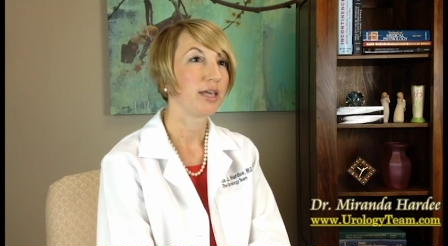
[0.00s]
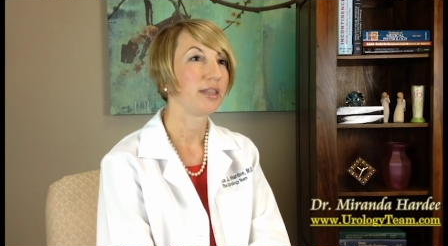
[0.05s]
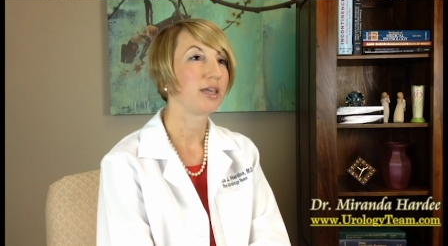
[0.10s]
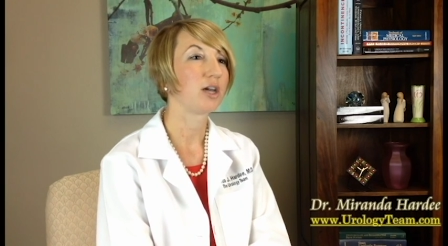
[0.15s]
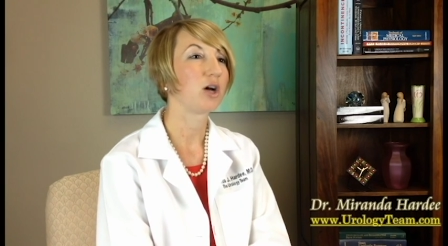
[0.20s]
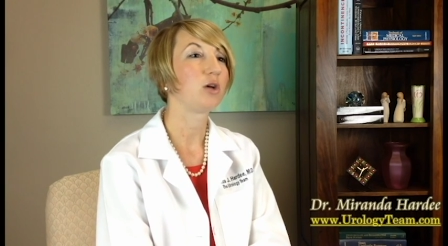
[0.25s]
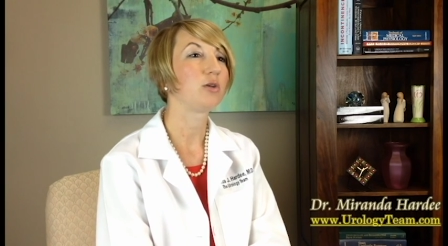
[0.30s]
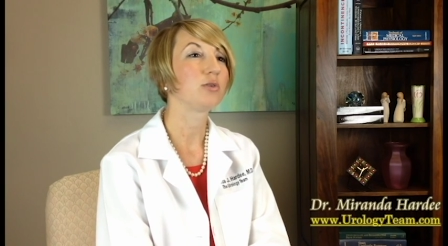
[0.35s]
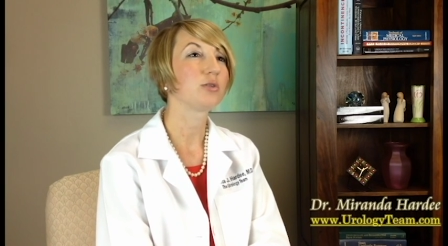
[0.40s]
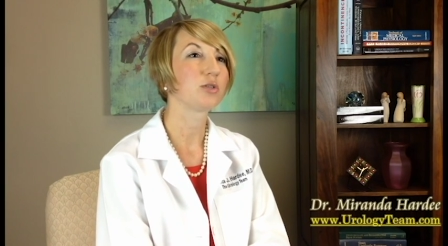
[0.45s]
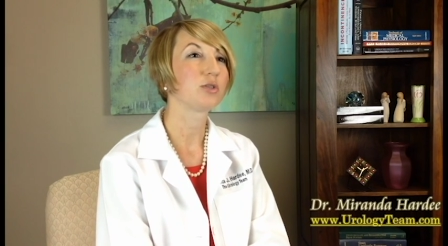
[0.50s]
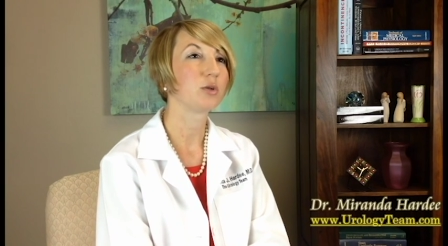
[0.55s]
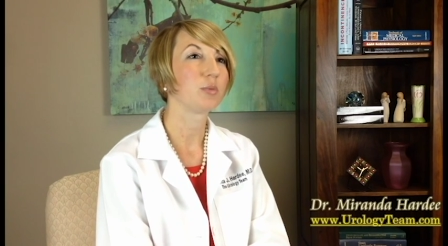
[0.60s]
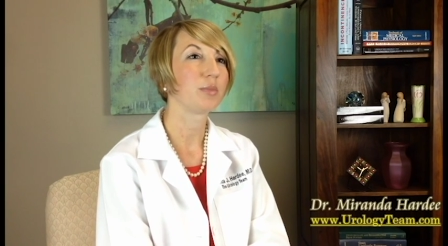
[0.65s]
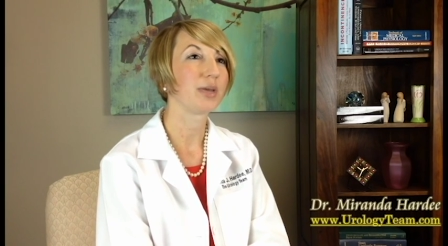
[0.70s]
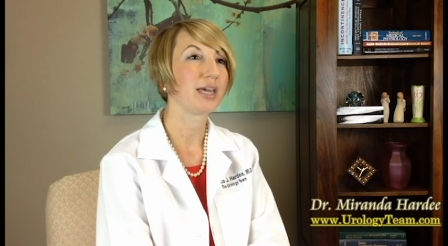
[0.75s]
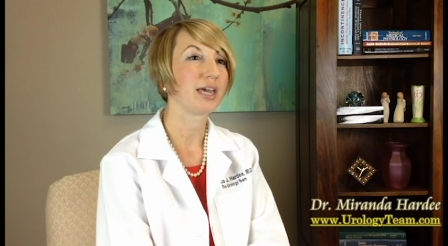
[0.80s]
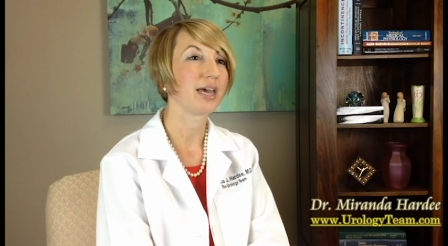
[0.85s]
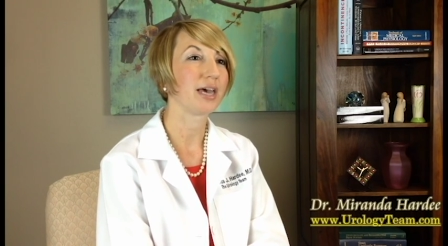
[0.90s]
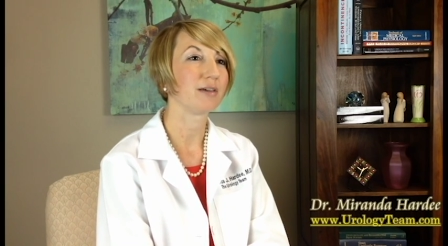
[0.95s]
They also
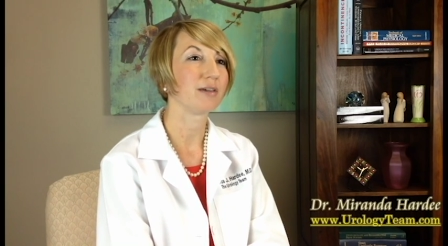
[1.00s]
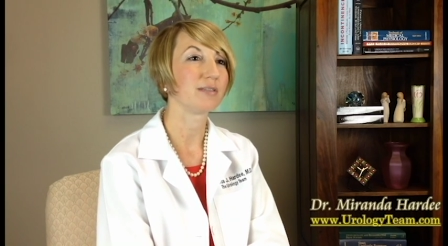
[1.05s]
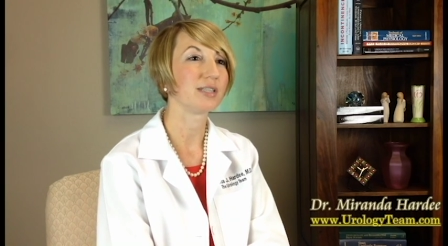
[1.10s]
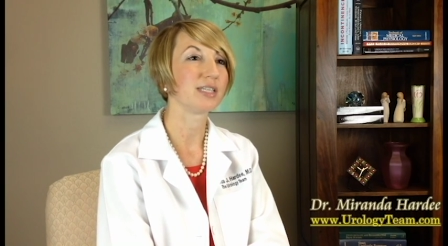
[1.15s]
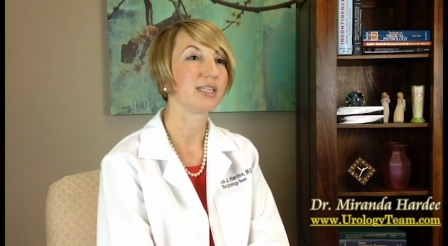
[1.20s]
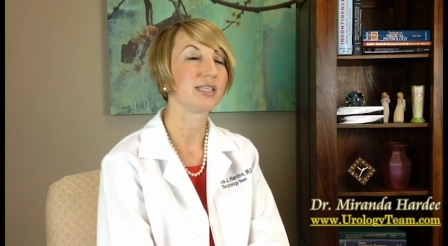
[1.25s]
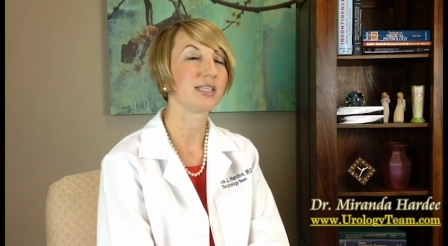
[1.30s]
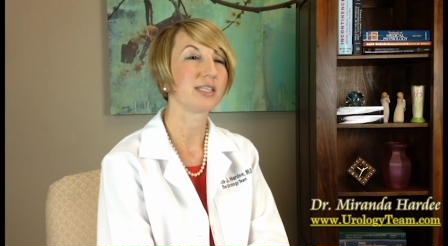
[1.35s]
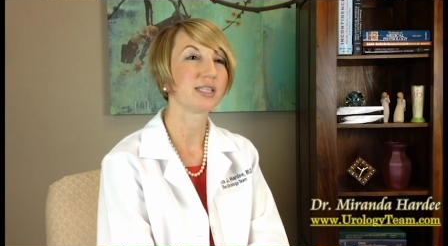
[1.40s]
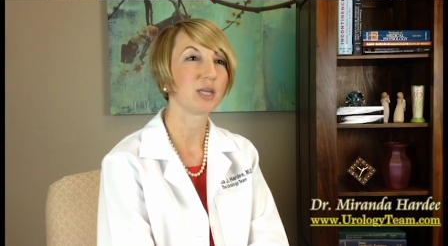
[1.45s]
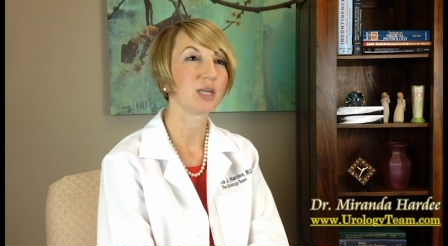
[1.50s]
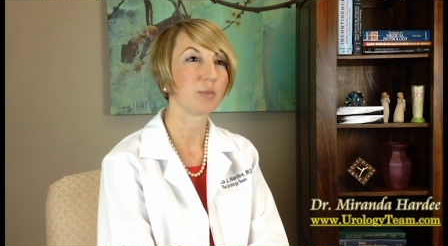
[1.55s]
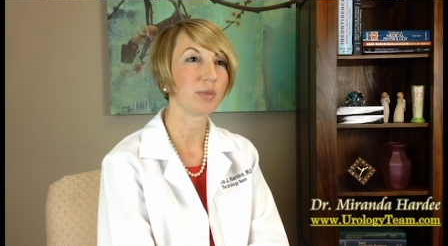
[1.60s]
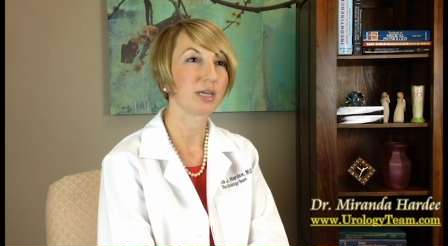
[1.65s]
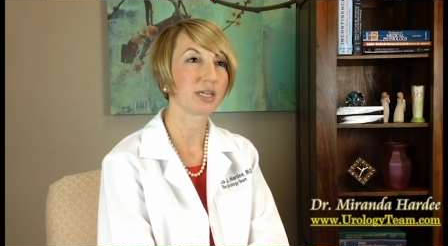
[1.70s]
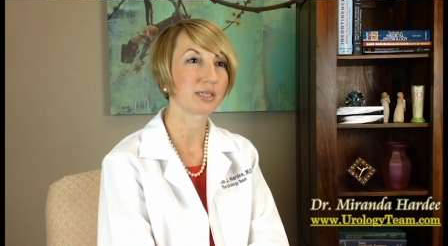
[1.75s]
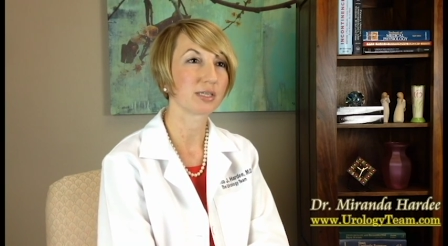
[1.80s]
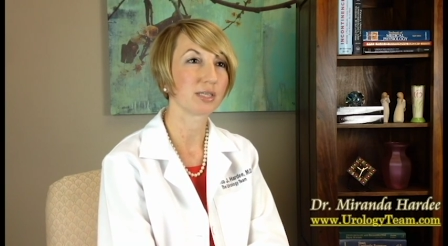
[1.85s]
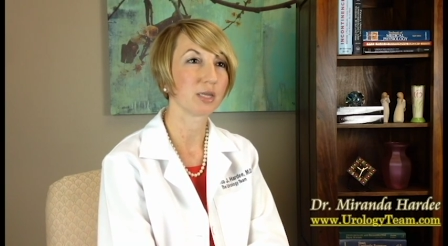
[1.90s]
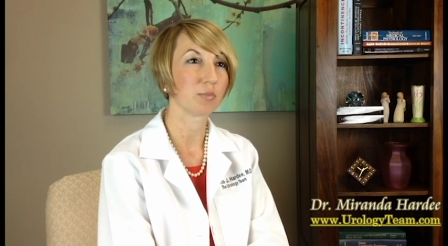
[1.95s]
may have
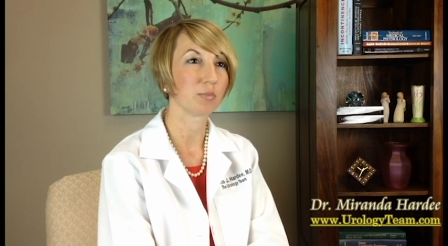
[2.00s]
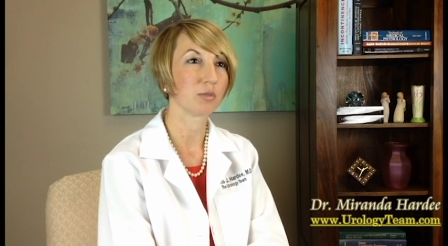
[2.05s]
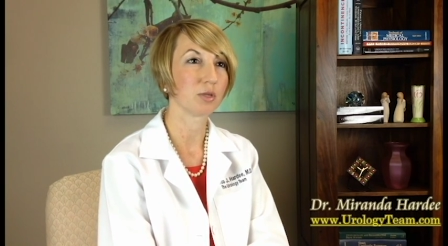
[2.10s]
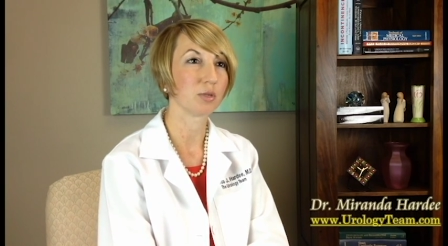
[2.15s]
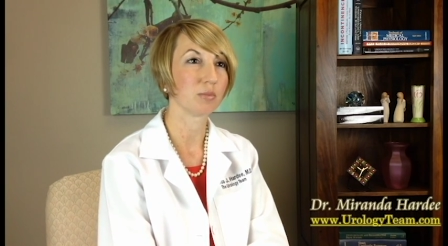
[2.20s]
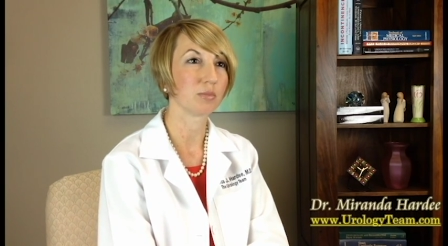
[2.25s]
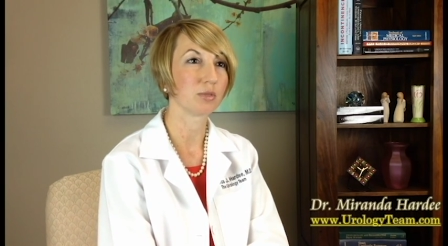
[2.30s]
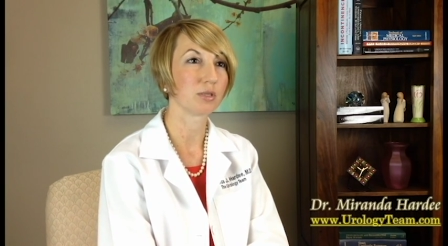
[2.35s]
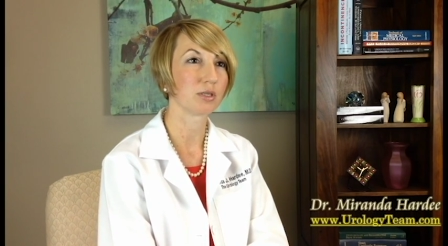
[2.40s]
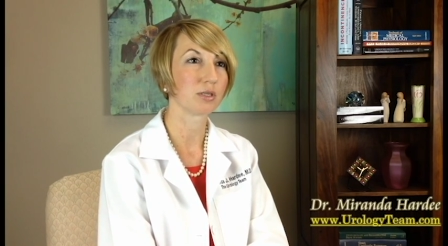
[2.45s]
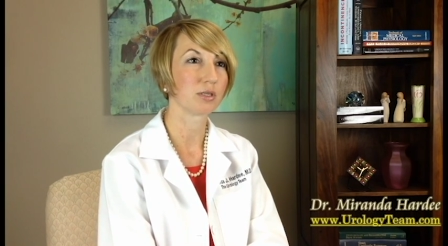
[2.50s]
systemic symptoms